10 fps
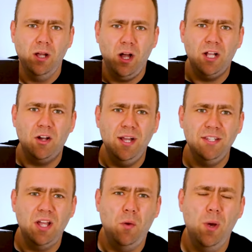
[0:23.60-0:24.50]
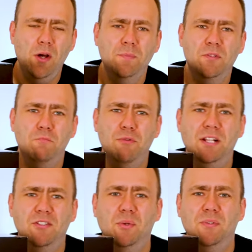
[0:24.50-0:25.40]
Hi guys and welcome to
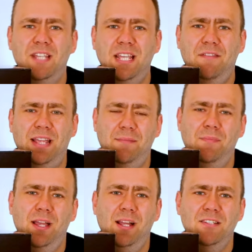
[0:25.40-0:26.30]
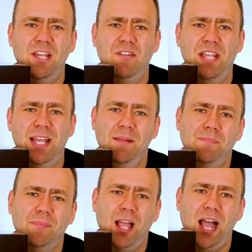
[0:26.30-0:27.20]
Brick Talk TV. Terry here
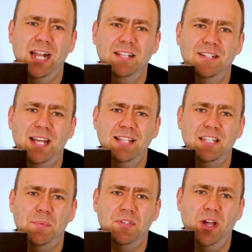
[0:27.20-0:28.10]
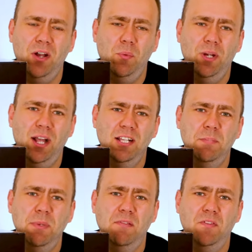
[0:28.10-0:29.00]
and in today's episode we're going
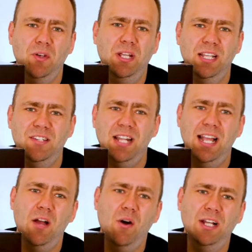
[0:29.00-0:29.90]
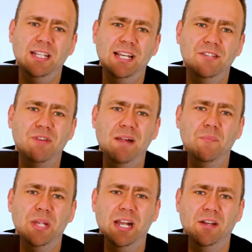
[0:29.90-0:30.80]
to be reviewing this LEGO Ideas
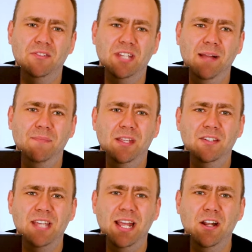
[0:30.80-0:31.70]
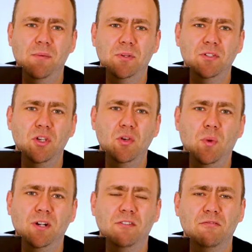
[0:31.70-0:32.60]
Grand Piano set, set number
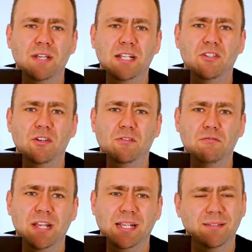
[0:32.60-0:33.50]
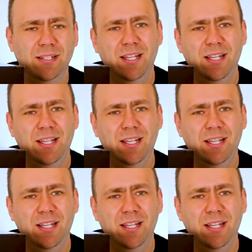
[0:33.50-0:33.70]
21323.